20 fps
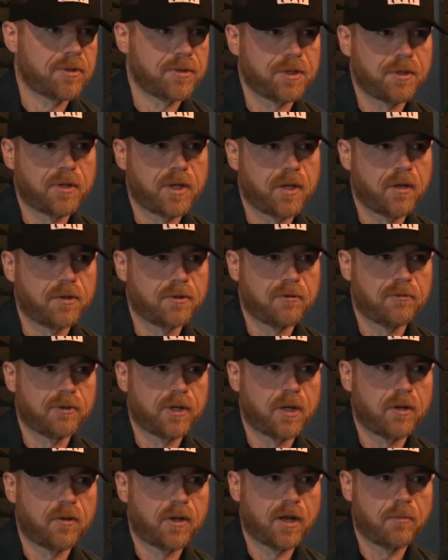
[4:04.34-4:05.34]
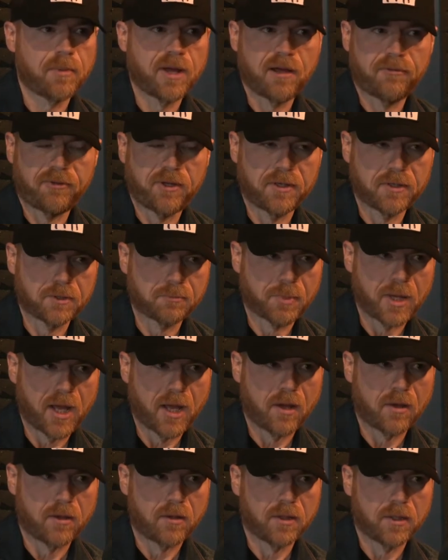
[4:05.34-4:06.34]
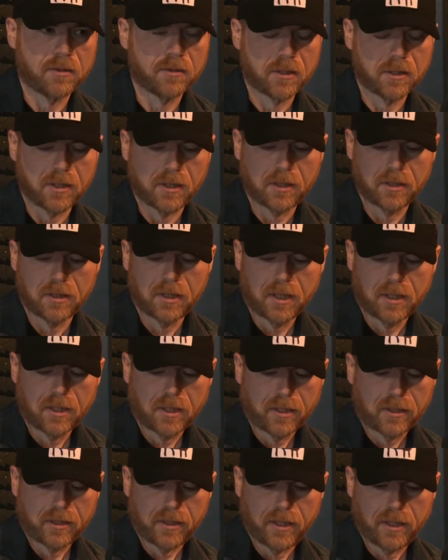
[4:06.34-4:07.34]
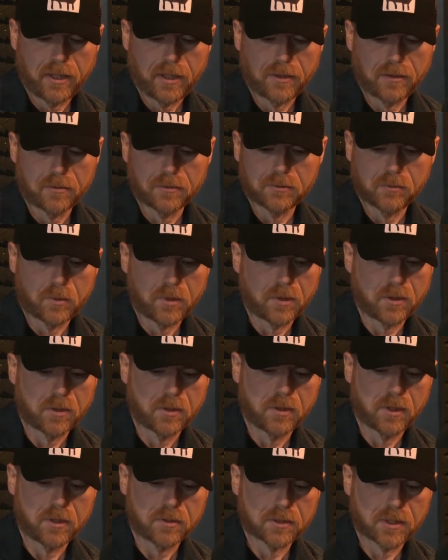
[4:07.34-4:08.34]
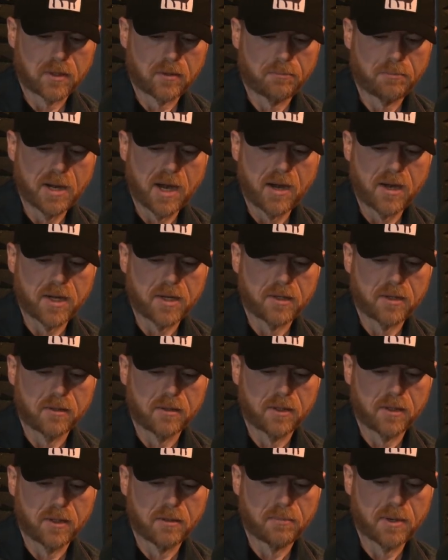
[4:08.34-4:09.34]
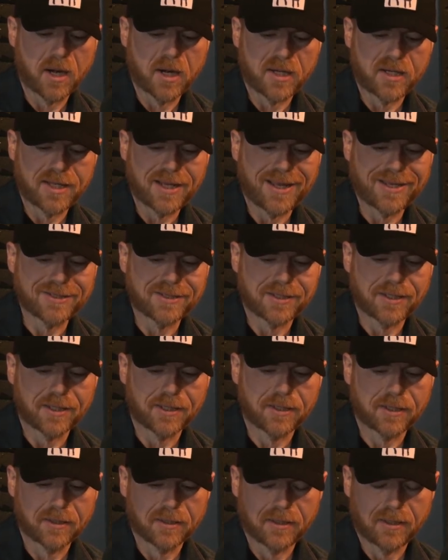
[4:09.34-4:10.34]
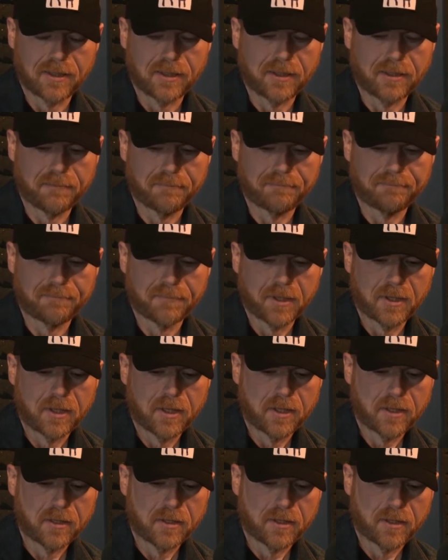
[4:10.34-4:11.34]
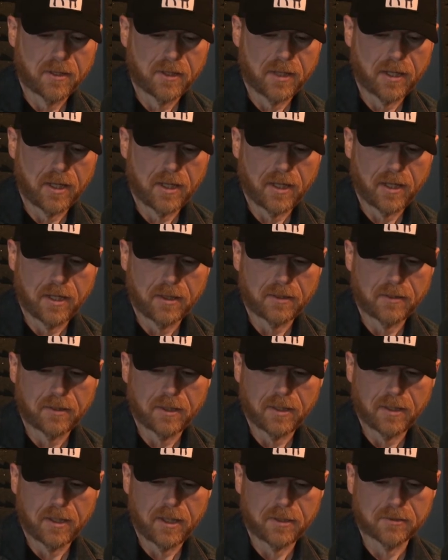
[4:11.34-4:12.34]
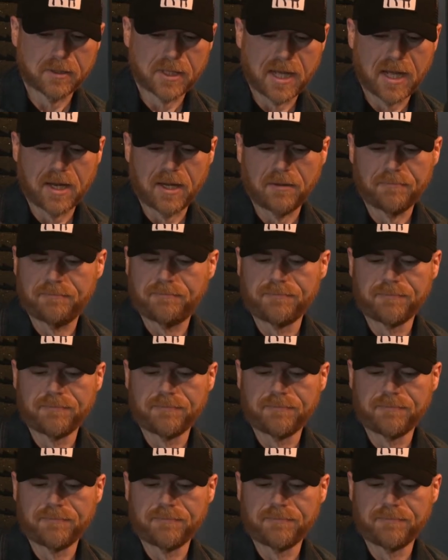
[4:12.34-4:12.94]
that you can get on your phone, like MyFitnessPal, and uh, mm-hmm. and there's one that's called Buried uh, Baritastic, um, and it's kind of